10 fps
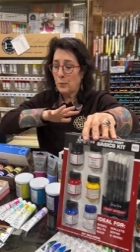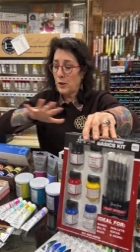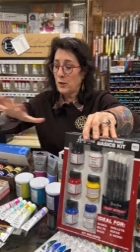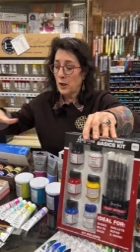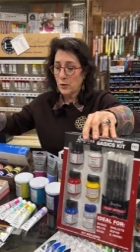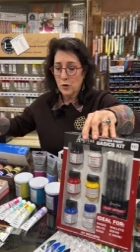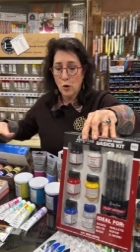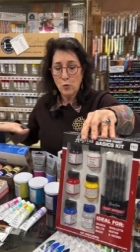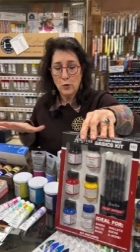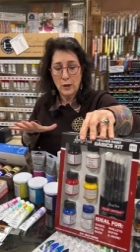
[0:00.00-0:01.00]
But again, it's
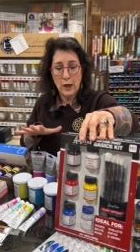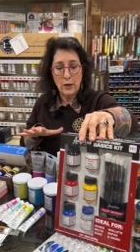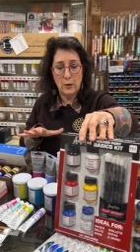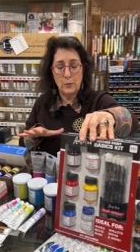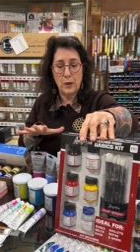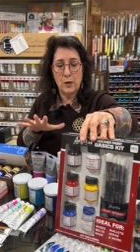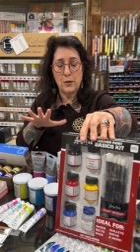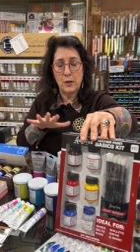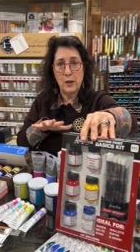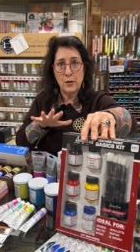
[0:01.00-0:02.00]
all related
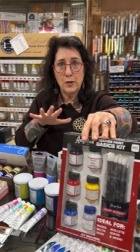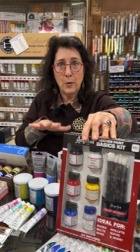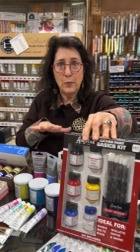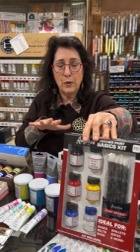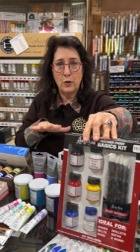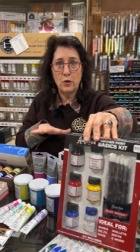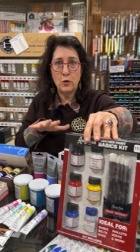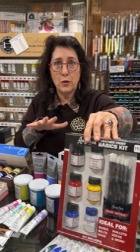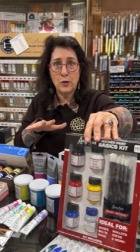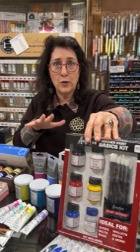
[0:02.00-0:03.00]
because it is something
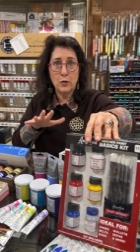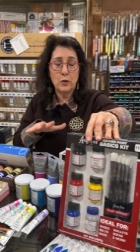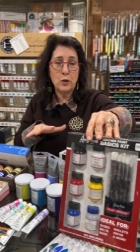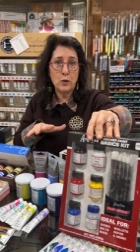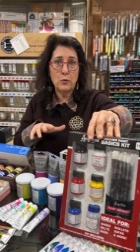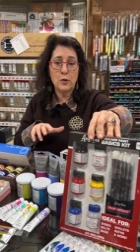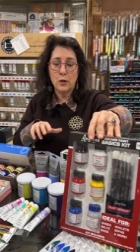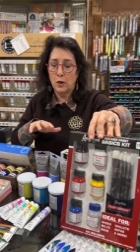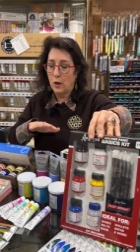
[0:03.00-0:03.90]
that you can still use.